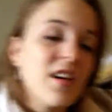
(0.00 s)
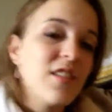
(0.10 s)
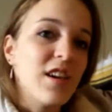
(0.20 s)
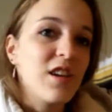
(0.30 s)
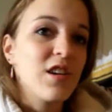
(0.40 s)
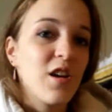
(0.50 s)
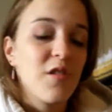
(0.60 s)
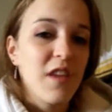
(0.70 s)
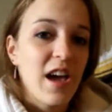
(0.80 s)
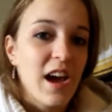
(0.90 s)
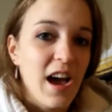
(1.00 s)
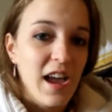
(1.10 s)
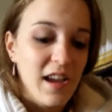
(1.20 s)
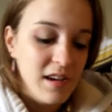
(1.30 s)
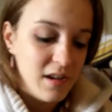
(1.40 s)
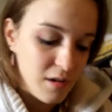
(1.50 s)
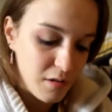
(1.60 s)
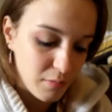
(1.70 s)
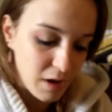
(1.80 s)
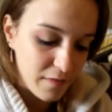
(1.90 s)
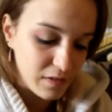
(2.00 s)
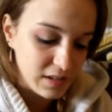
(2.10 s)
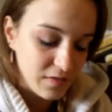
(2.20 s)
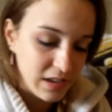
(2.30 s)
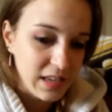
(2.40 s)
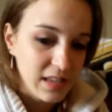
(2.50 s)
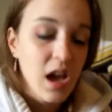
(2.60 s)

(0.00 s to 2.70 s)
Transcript: then you know that I thrive for stuff like this.